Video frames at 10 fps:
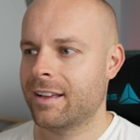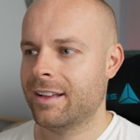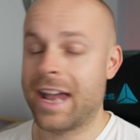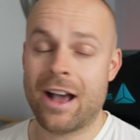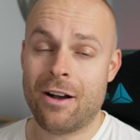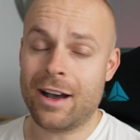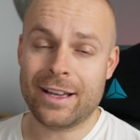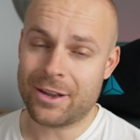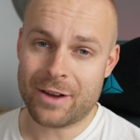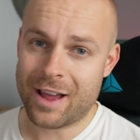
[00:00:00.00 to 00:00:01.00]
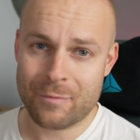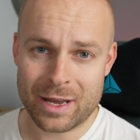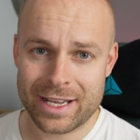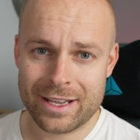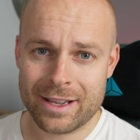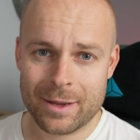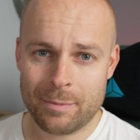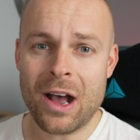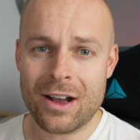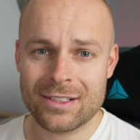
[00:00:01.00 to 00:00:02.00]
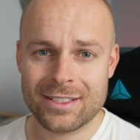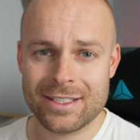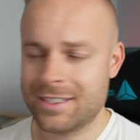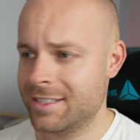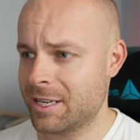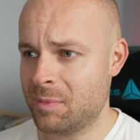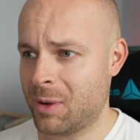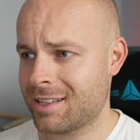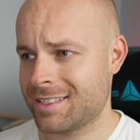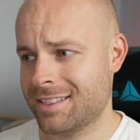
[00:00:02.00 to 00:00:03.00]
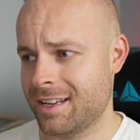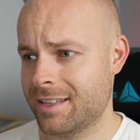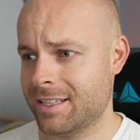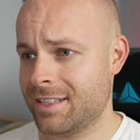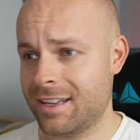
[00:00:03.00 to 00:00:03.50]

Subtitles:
Now, I don't have many parties, dinner parties like this.